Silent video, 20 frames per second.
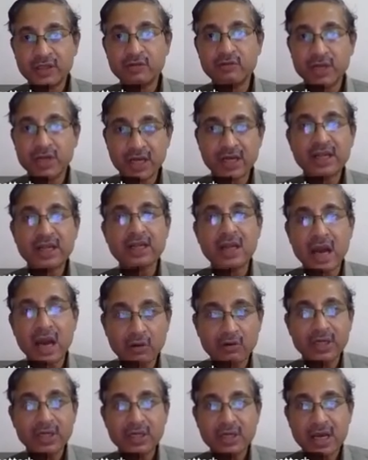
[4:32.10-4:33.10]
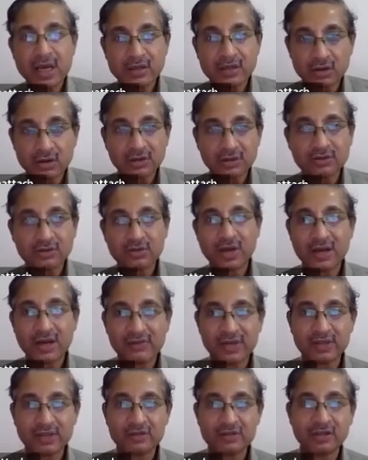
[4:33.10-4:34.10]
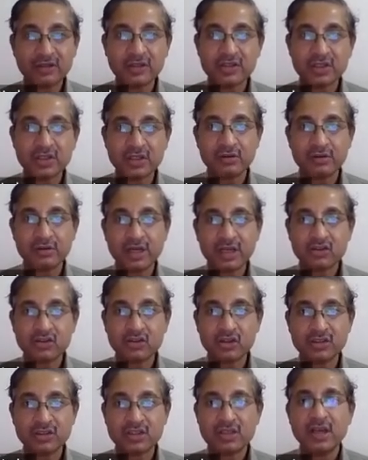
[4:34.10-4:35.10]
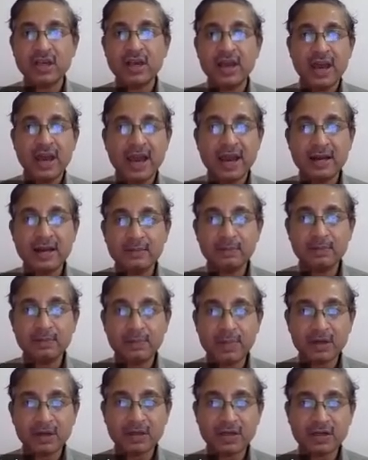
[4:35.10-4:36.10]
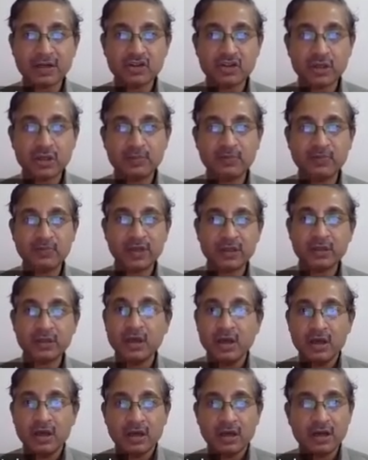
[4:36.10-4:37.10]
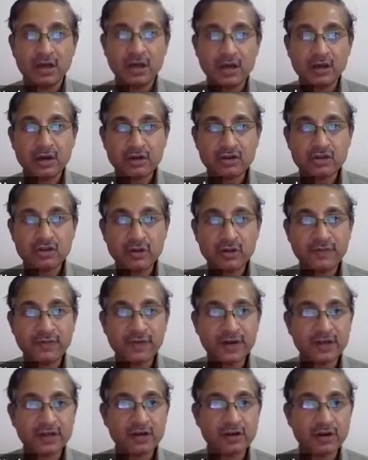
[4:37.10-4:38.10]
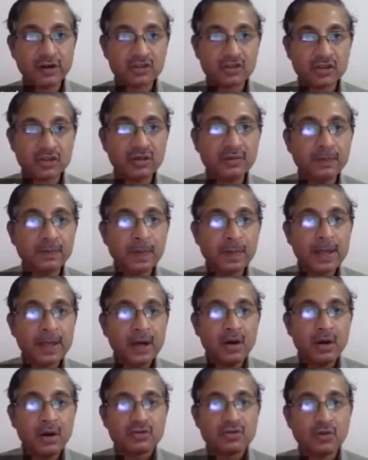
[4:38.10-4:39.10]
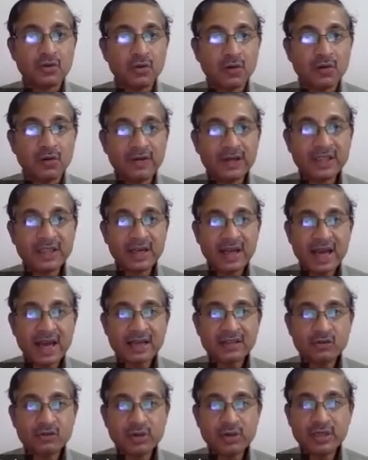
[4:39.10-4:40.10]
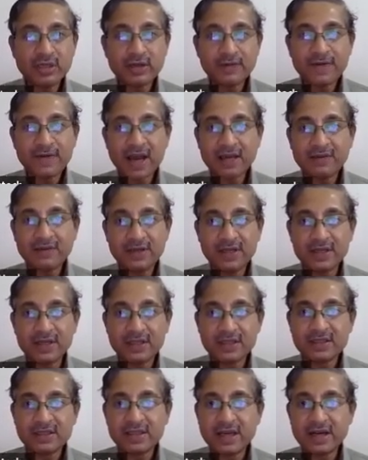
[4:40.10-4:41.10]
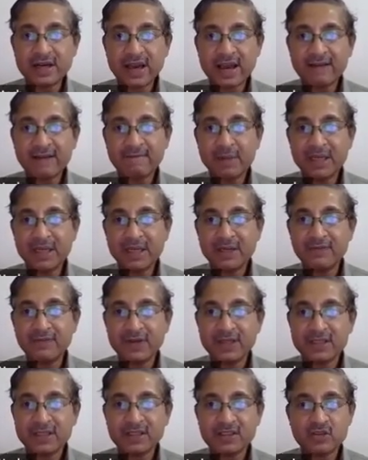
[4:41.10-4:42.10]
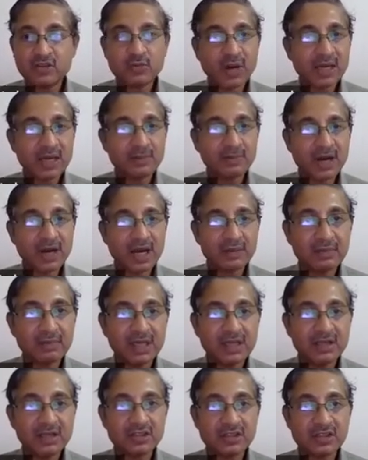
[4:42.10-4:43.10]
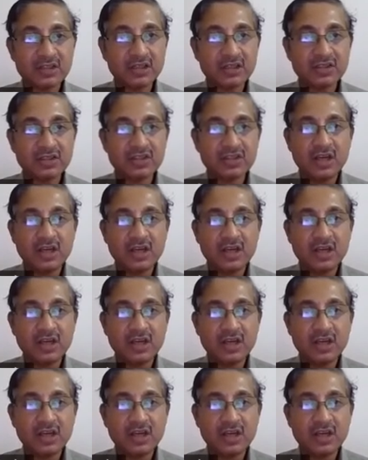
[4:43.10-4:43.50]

Union, and now India is also having strategic relations and partnership with Russian Federation. So over the last 25 years, there have been visits by prime ministers